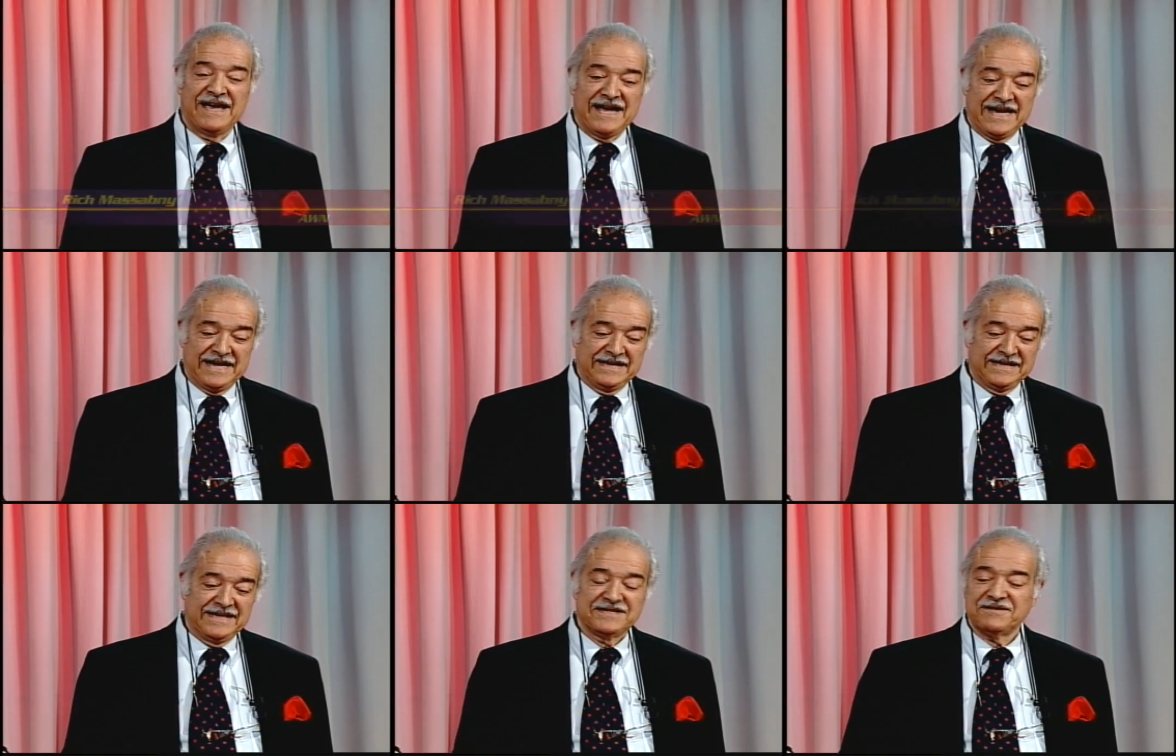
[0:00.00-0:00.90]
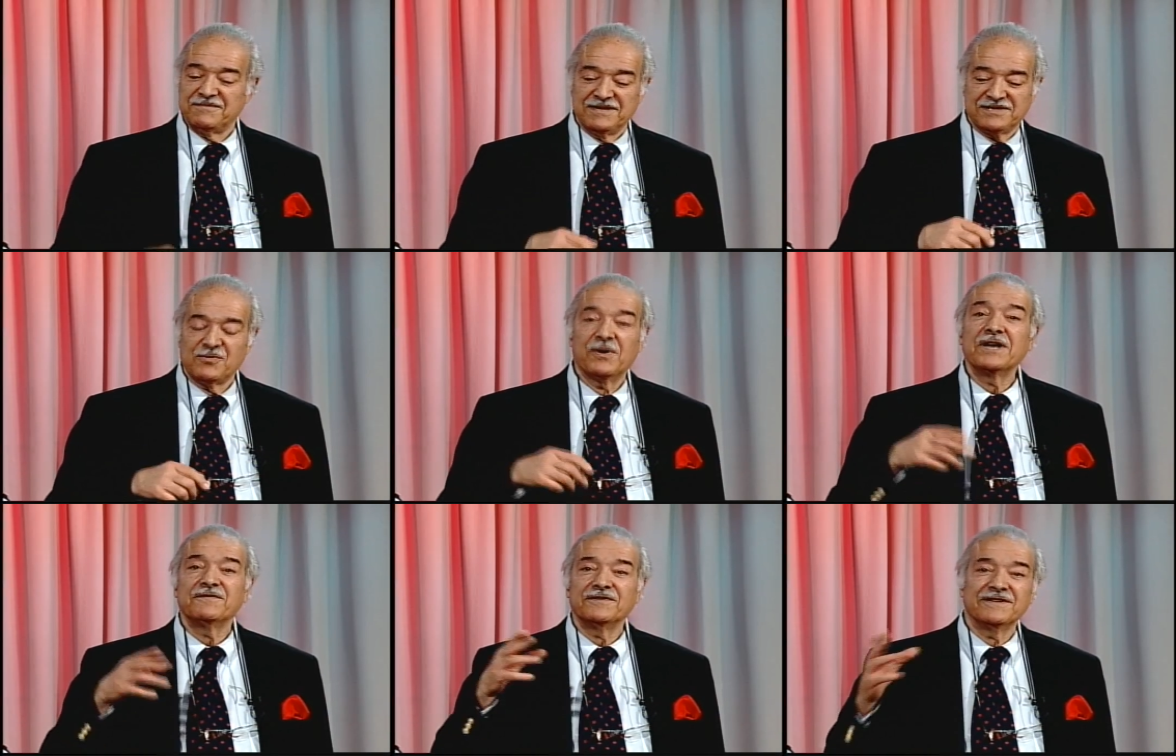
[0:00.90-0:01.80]
And it's a, it's a
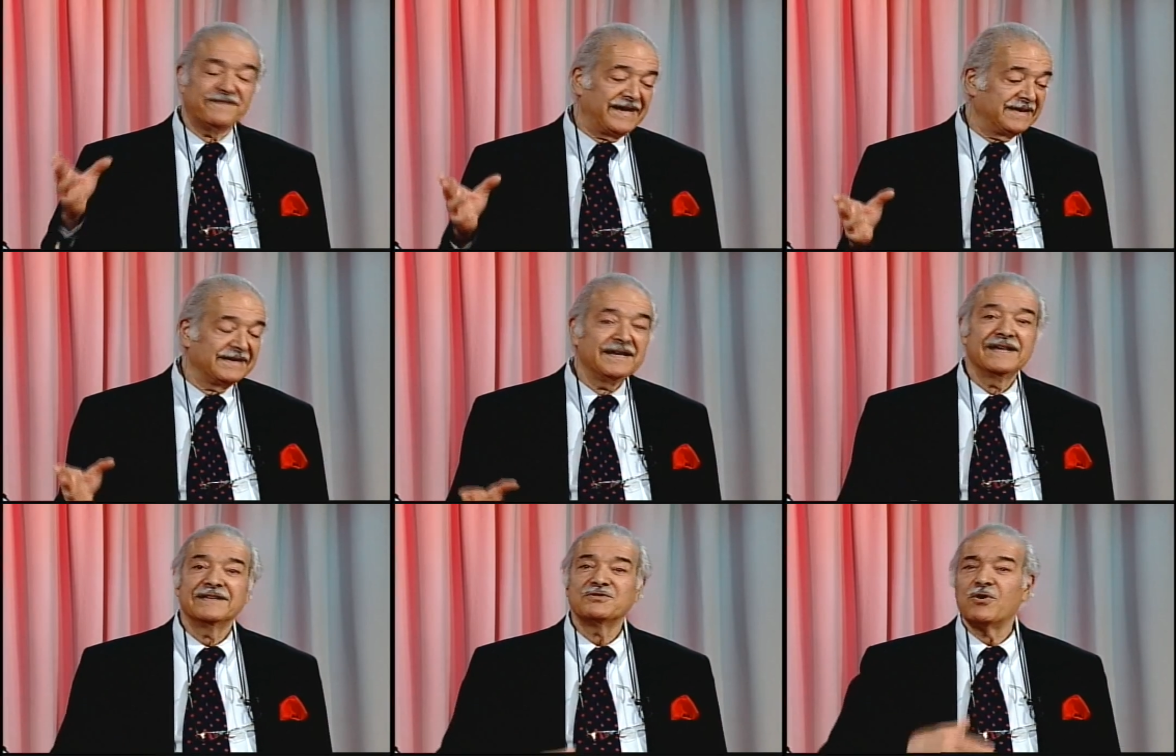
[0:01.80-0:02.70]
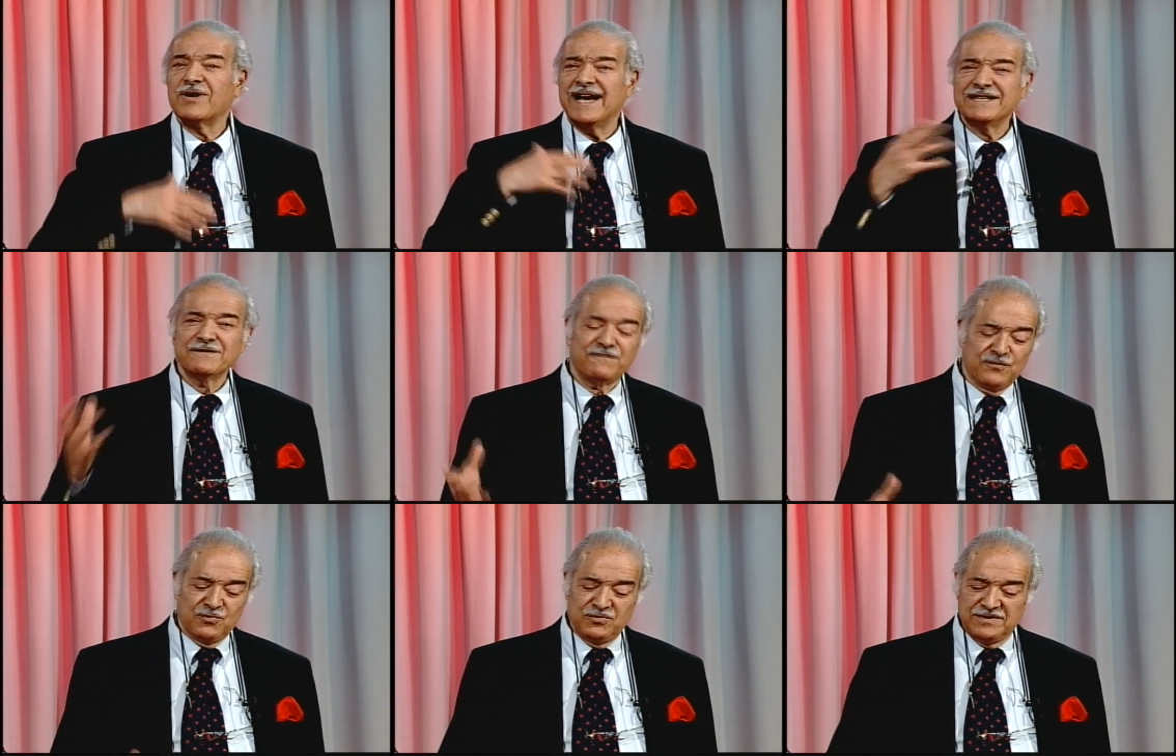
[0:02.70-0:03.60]
wonderful event. There's all kinds of
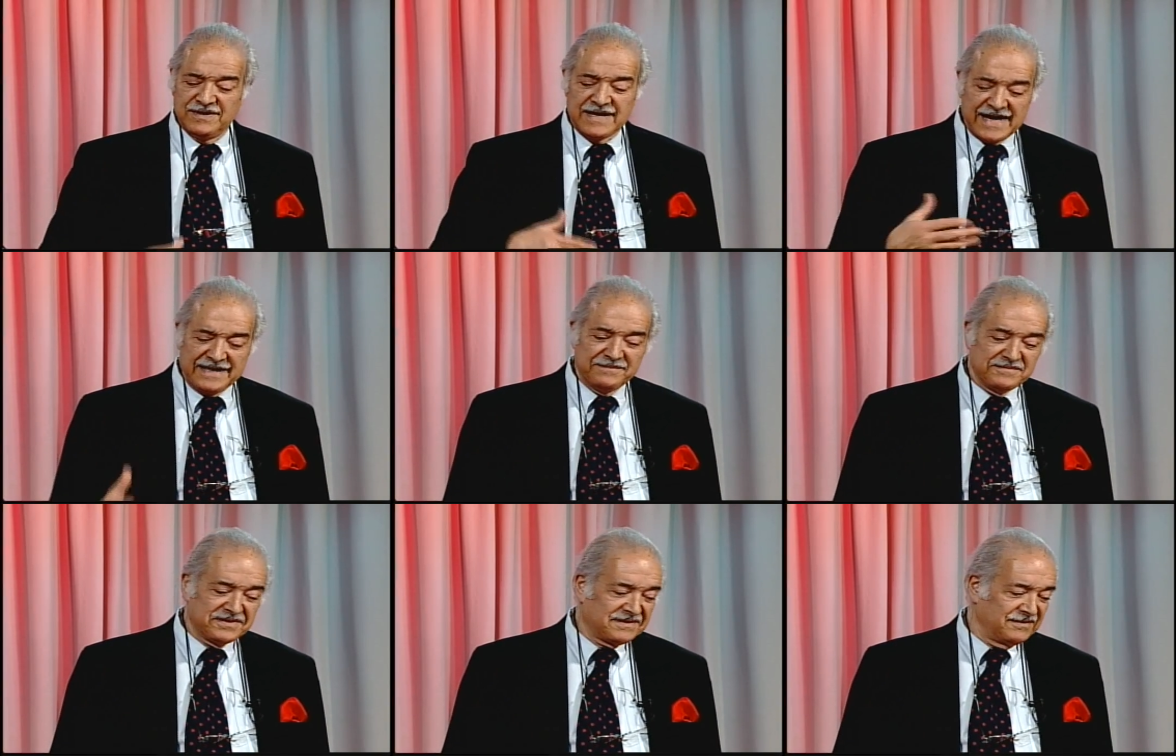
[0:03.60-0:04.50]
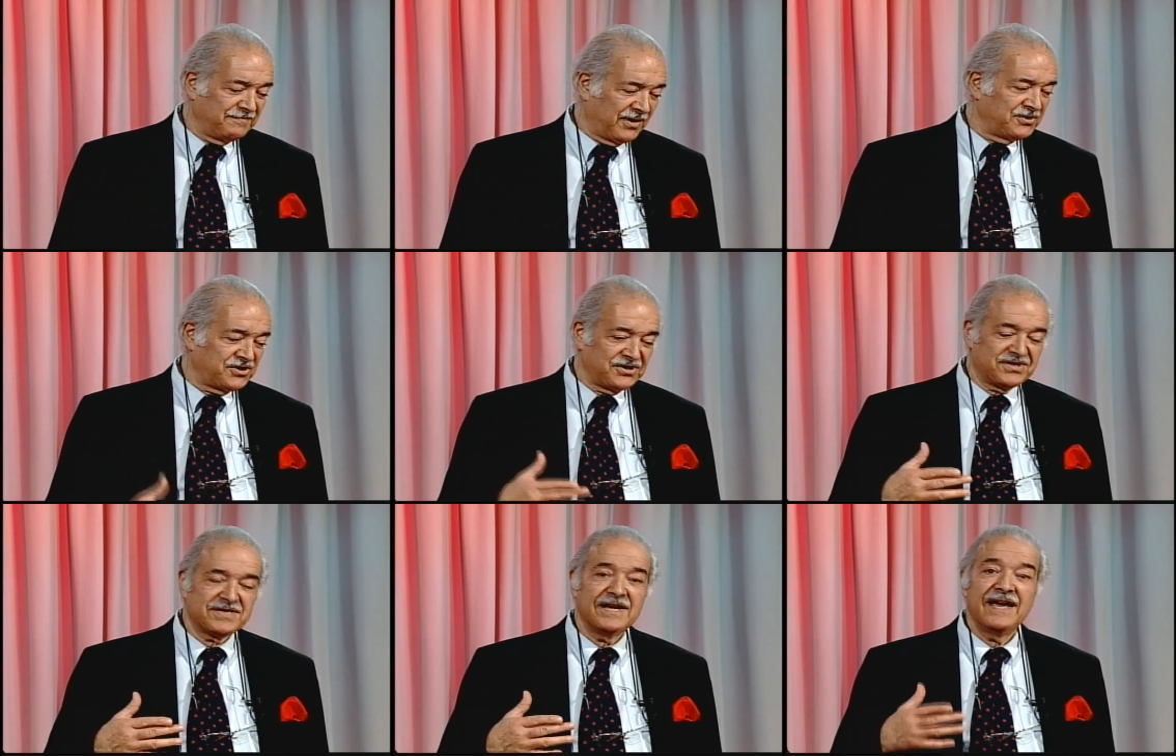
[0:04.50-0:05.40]
food and items to
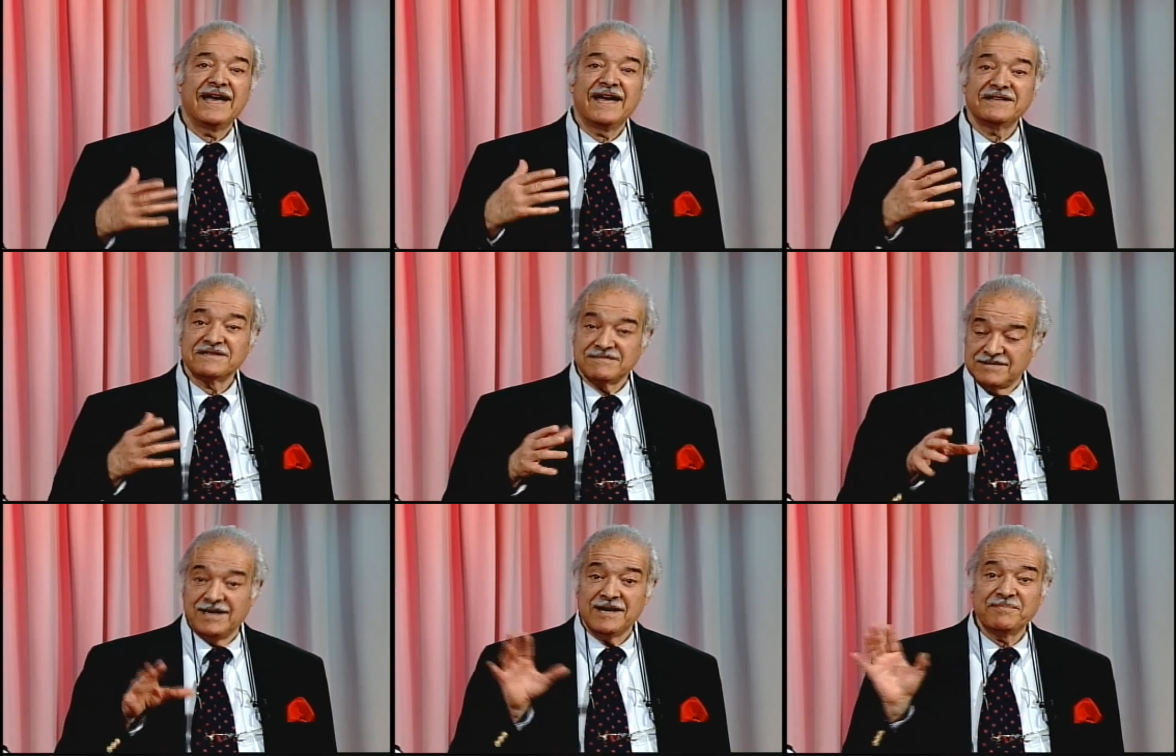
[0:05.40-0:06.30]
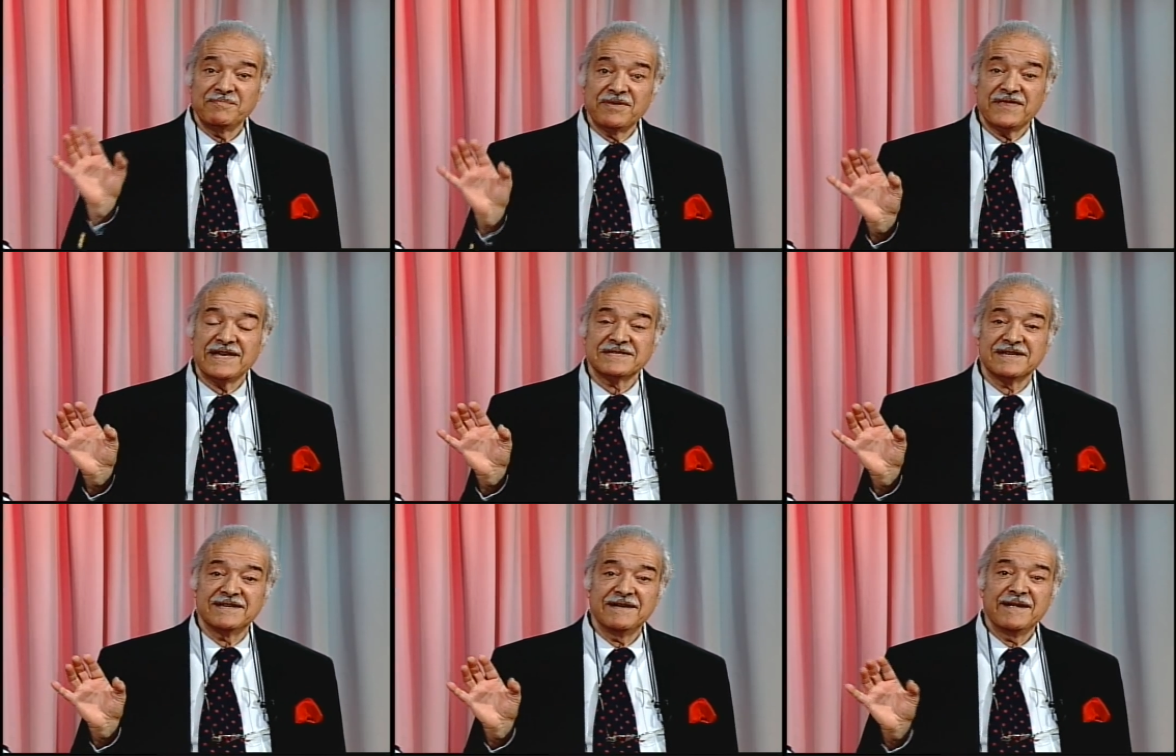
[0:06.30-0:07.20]
purchase. It's done up in
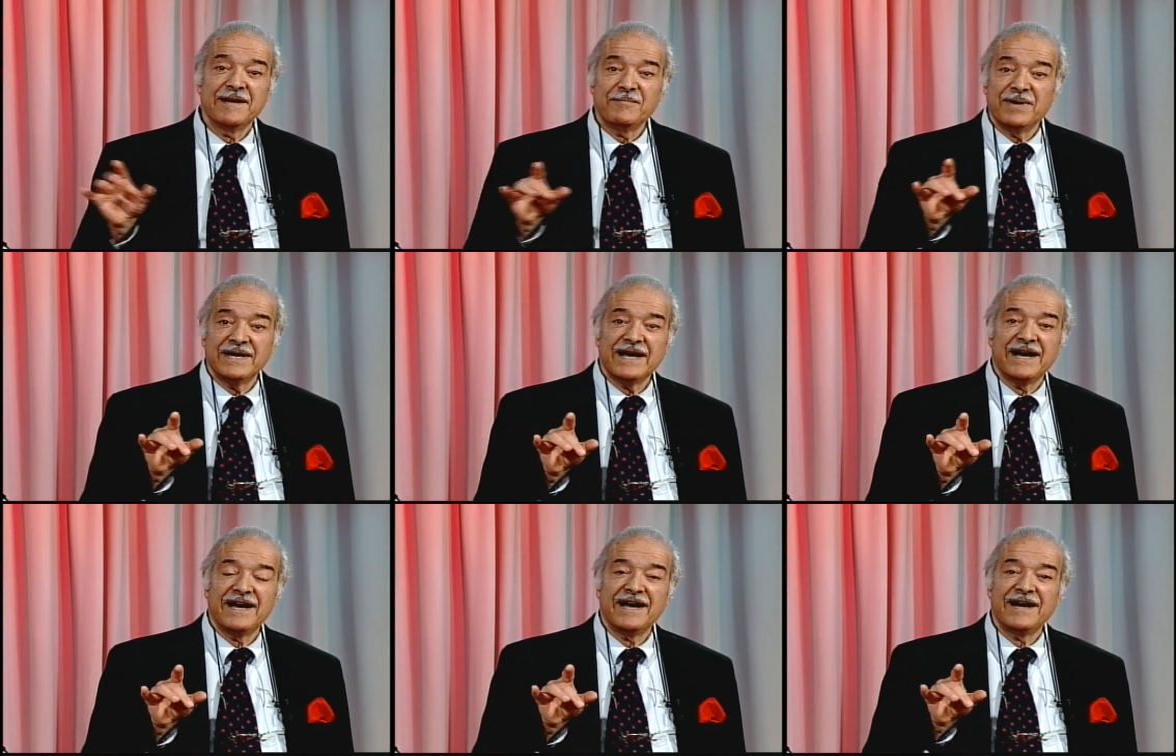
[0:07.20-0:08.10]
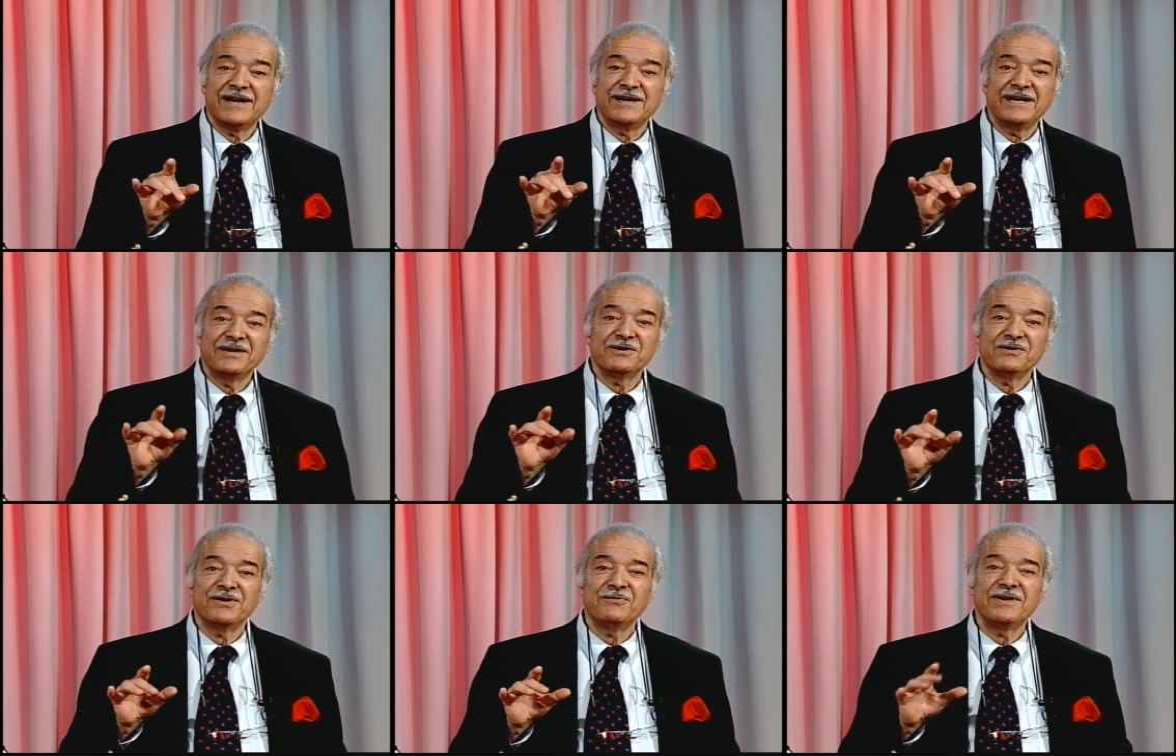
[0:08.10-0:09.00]
Bethesda. But uh,
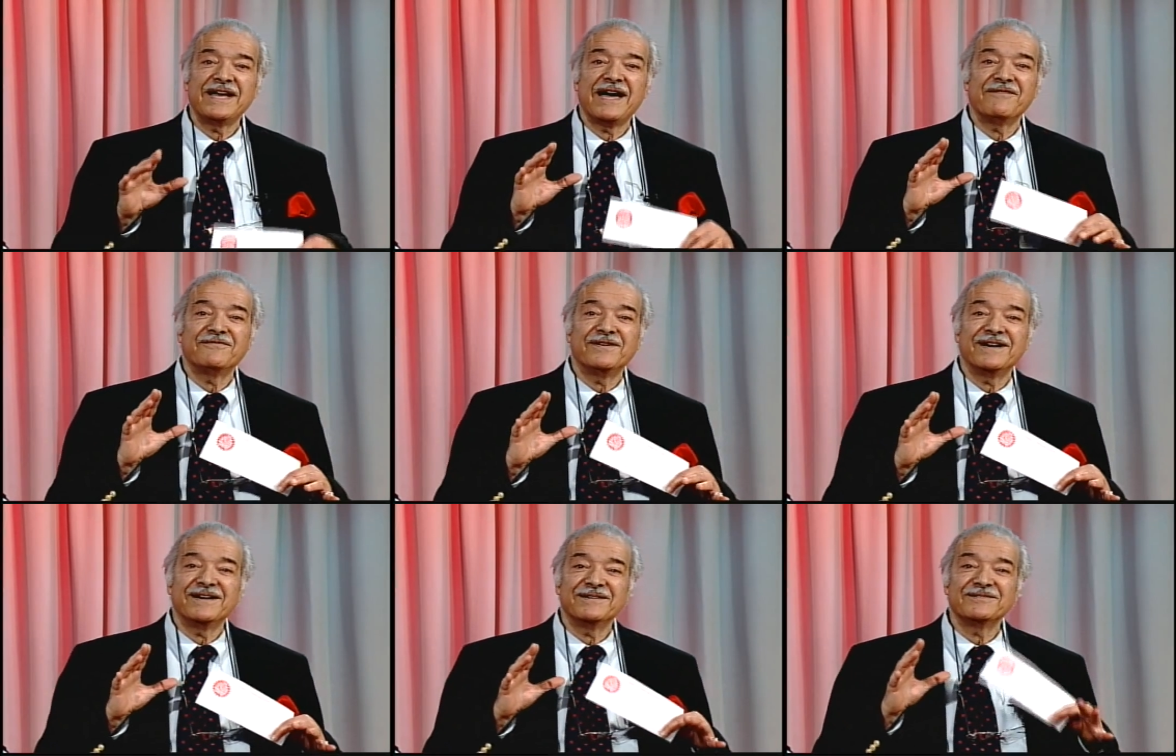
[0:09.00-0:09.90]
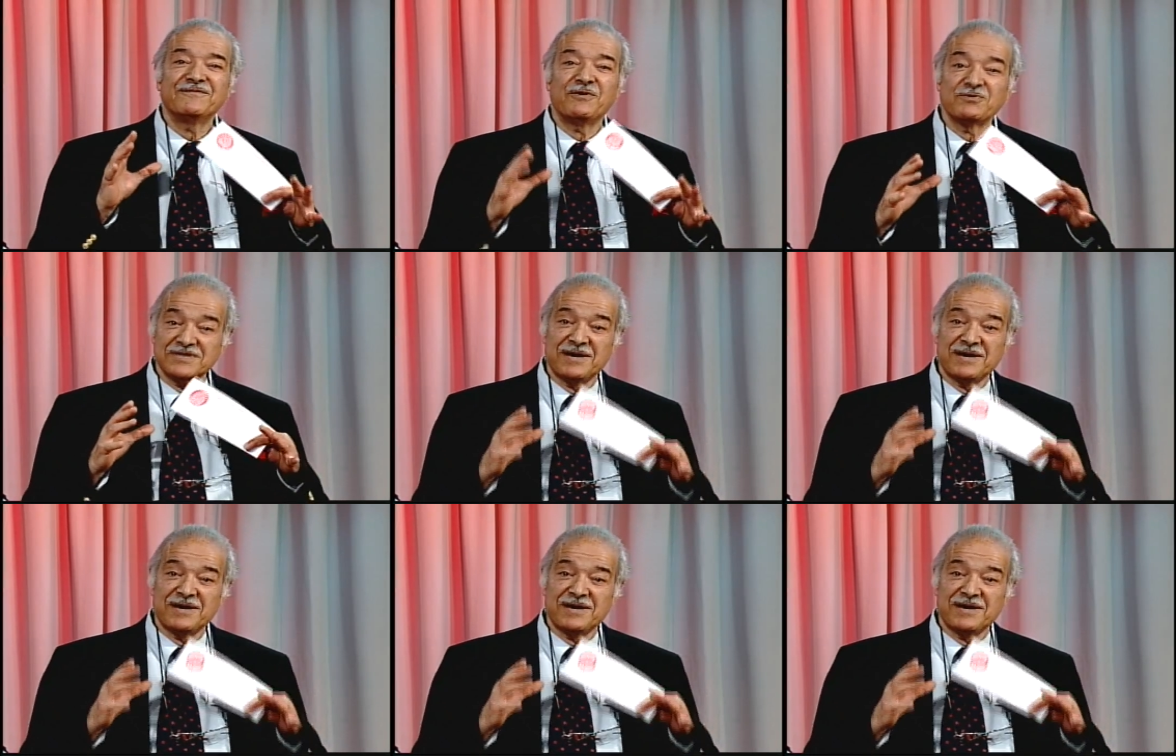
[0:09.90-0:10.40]
here we have uh, the folks